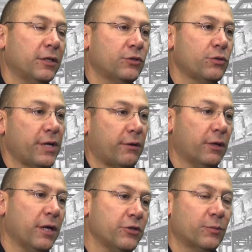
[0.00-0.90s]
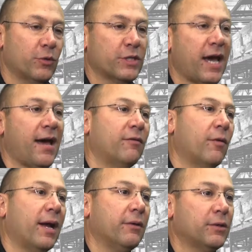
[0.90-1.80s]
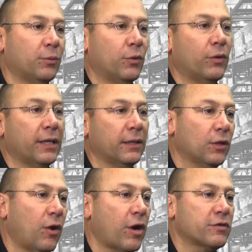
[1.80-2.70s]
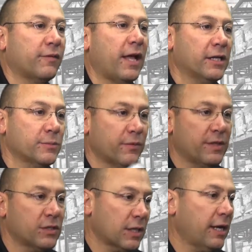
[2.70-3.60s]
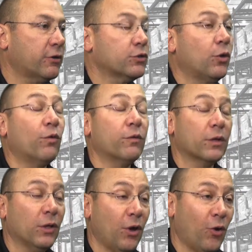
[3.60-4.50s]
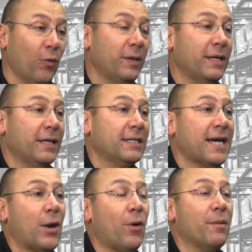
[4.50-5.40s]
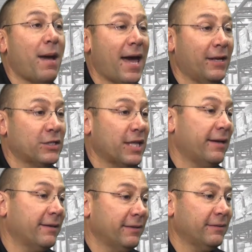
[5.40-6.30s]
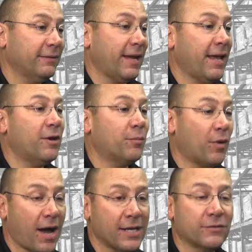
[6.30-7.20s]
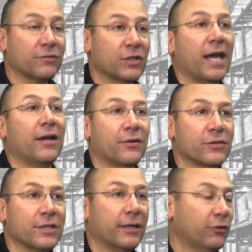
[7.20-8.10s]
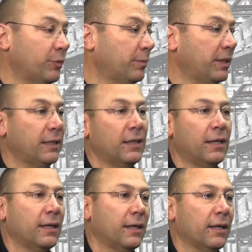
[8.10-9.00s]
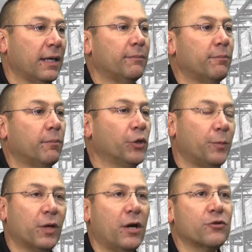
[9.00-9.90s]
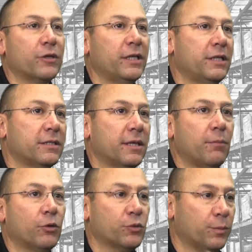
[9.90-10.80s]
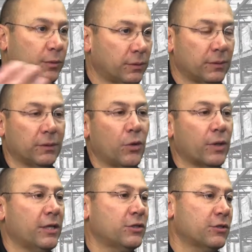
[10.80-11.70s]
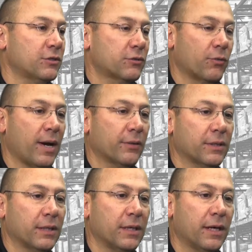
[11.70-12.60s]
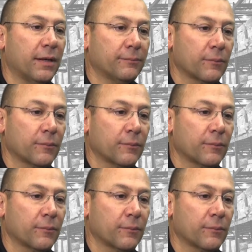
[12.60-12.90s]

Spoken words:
issues that our customers have around deploying large volumes of these scanners all over the globe is how do I manage that enterprise of scanners that could be in multiple countries and multiple locations throughout the